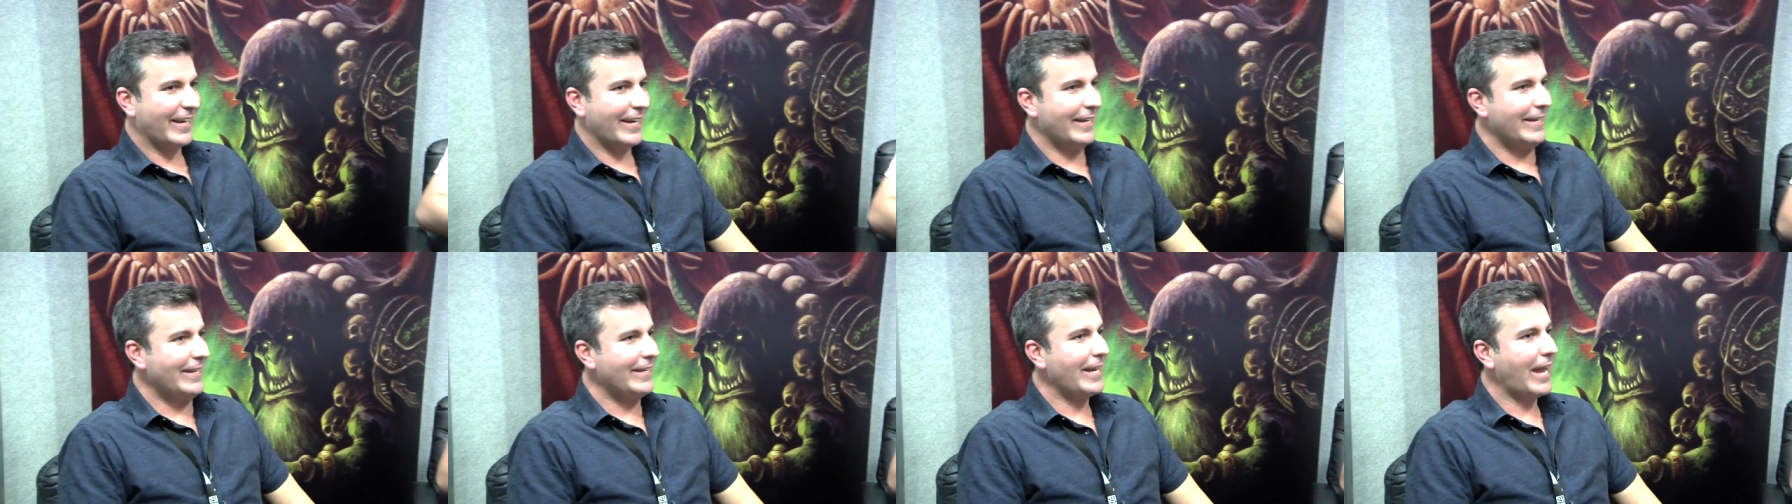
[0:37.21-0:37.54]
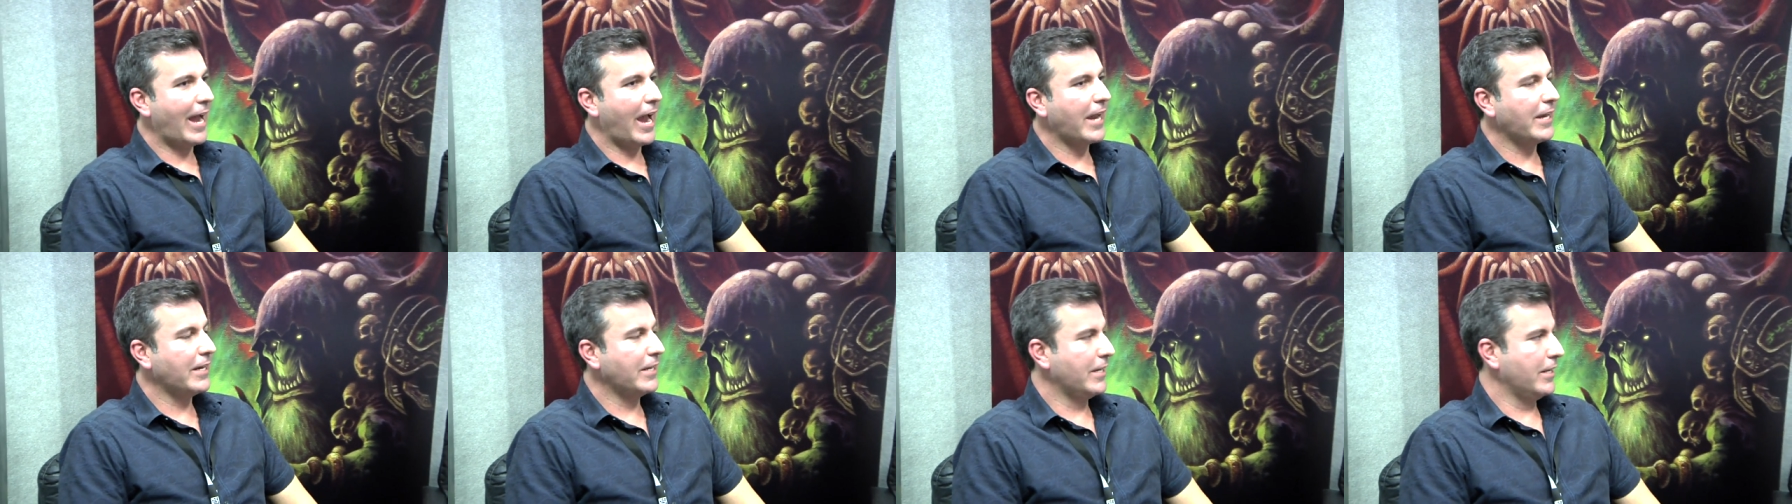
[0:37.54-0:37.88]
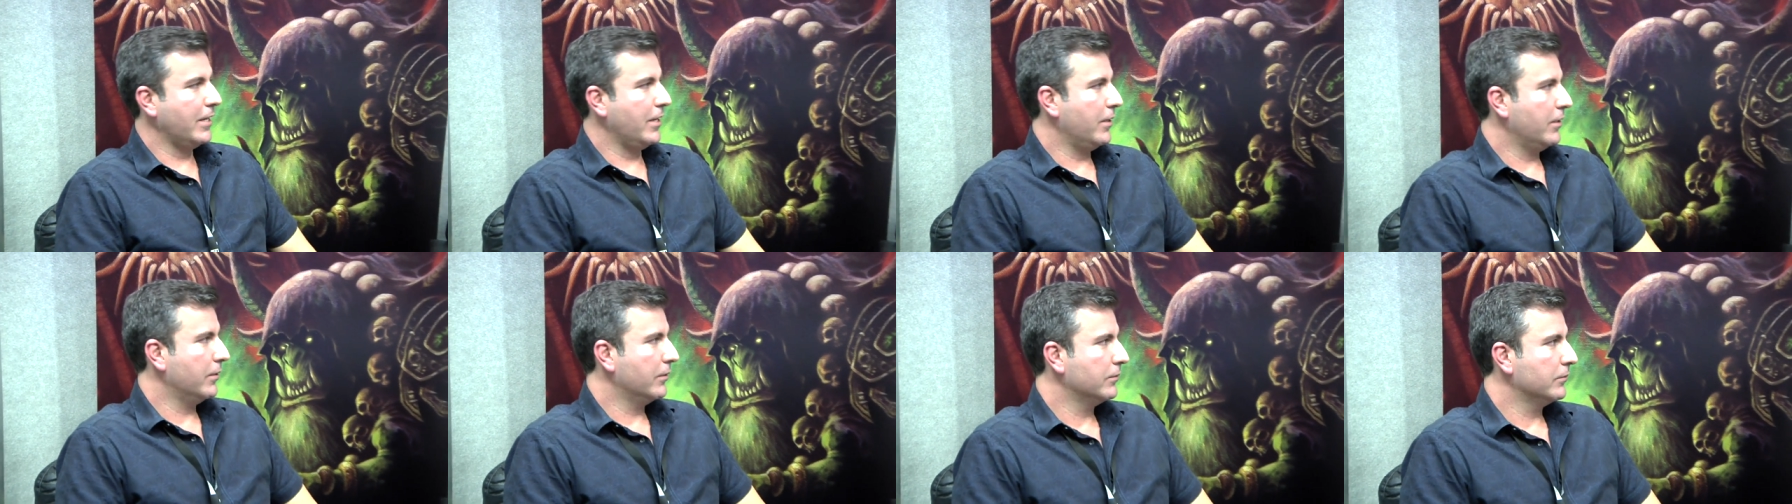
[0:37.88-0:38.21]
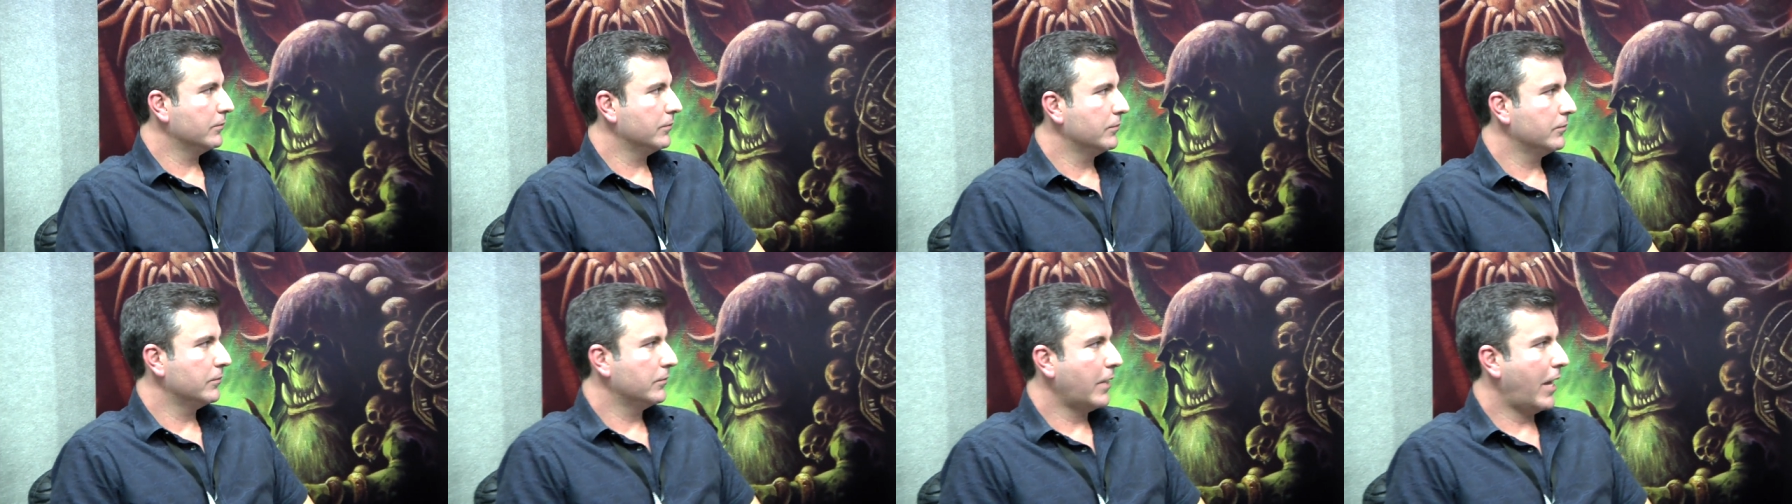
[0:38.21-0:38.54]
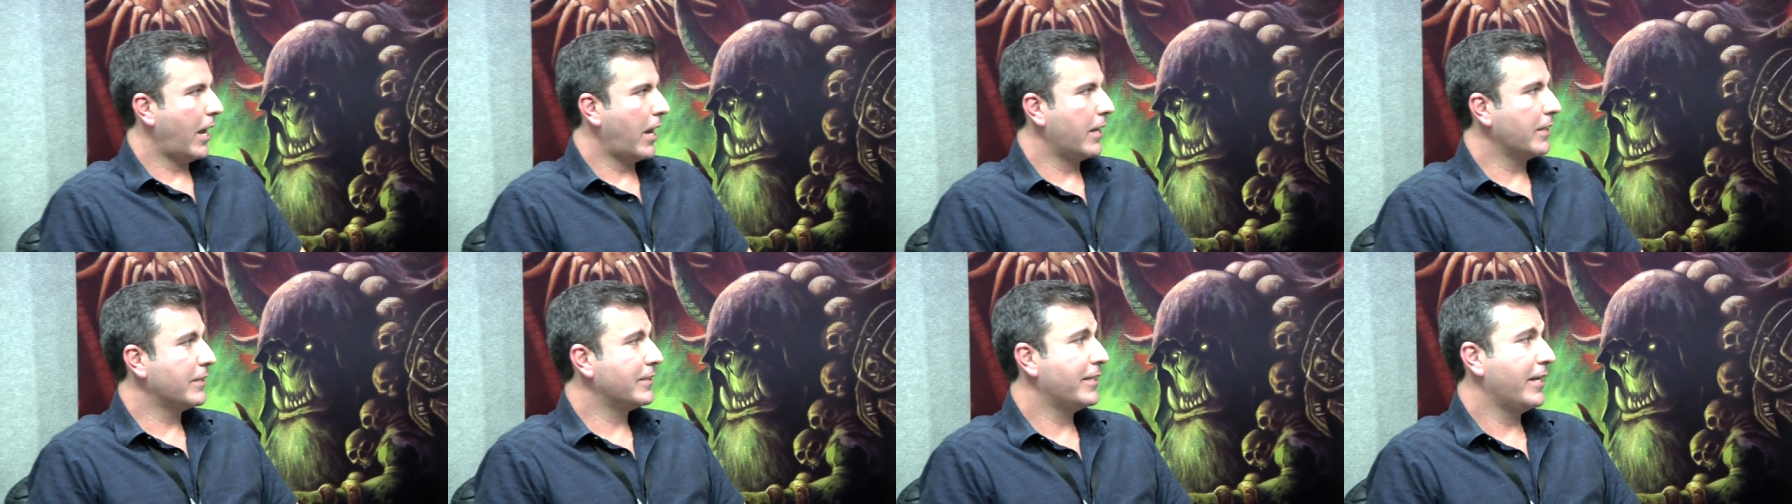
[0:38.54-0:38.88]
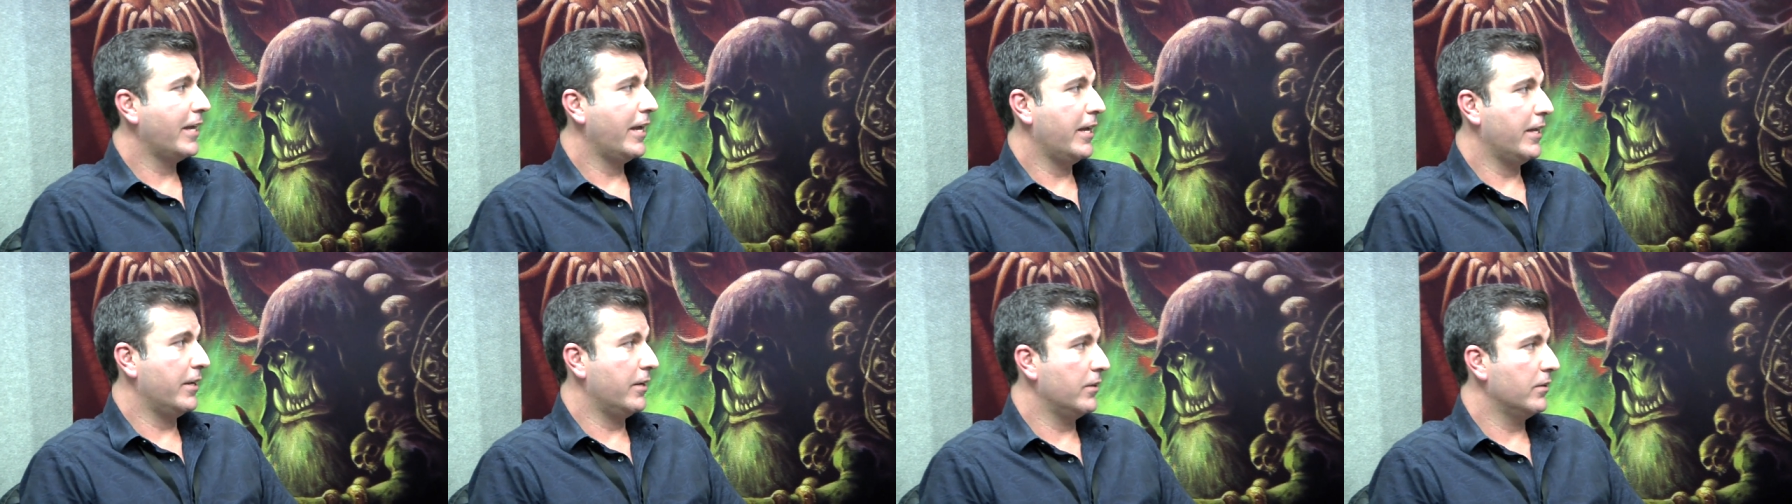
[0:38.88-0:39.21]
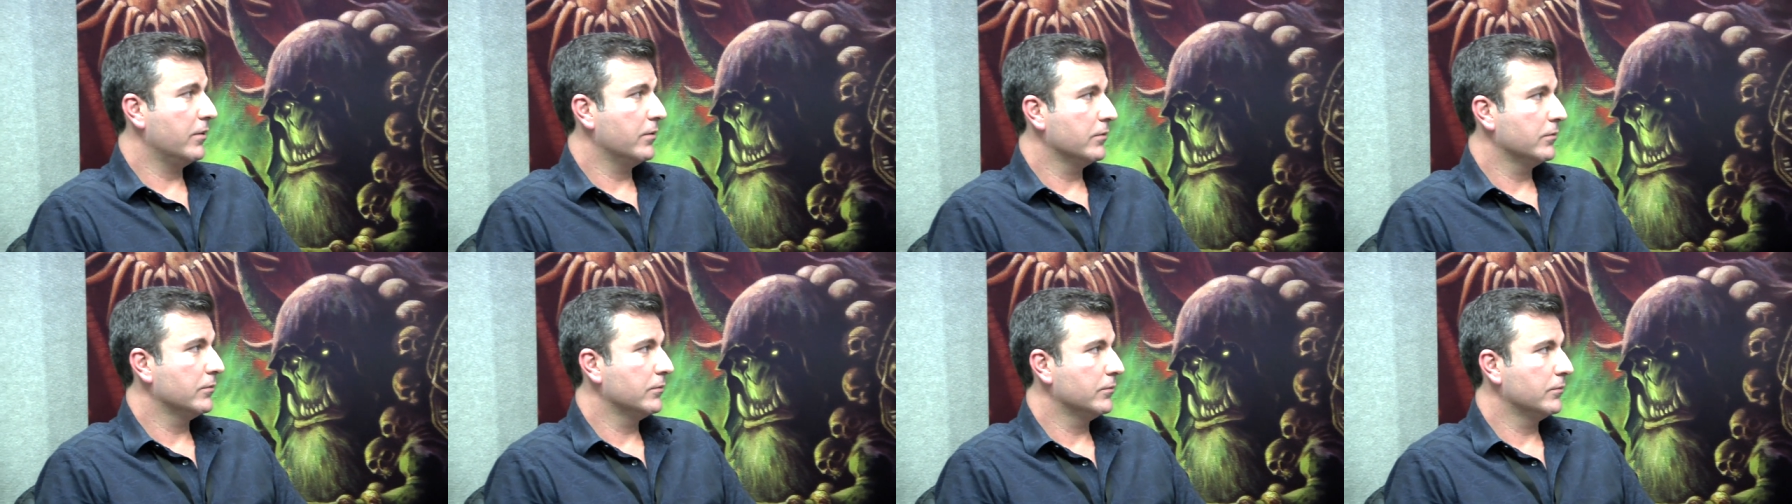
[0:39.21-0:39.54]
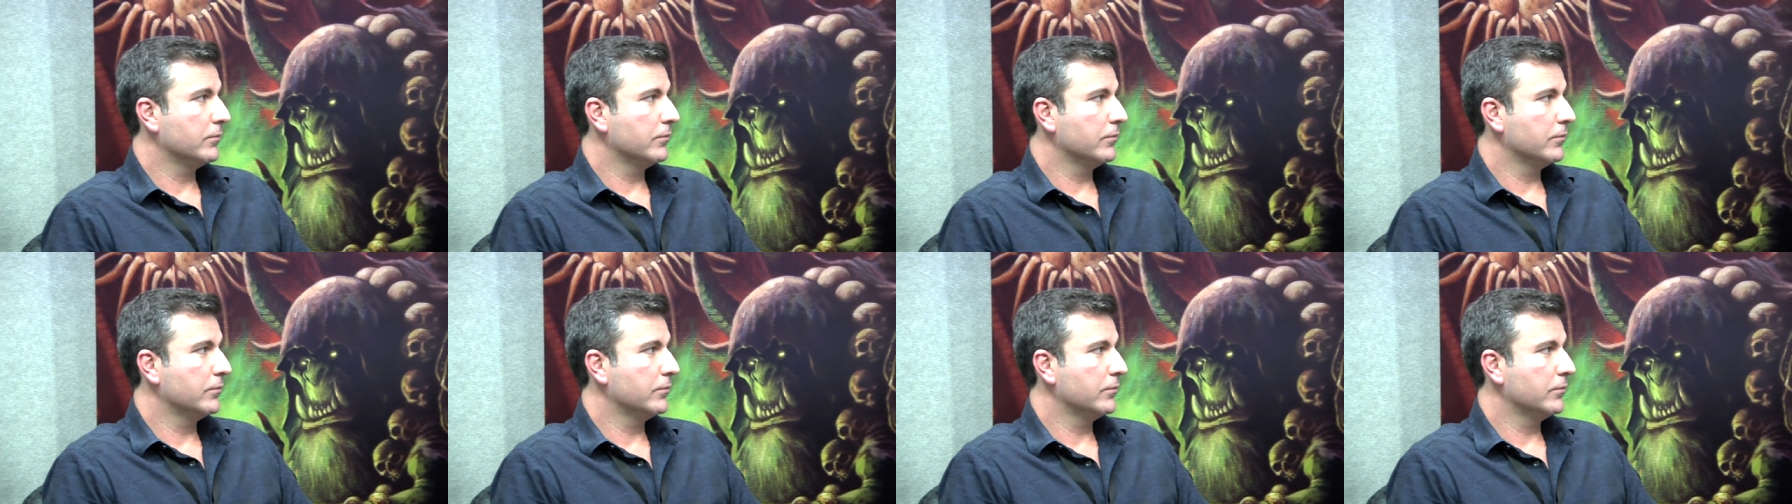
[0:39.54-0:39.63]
90. 90. Out of 10.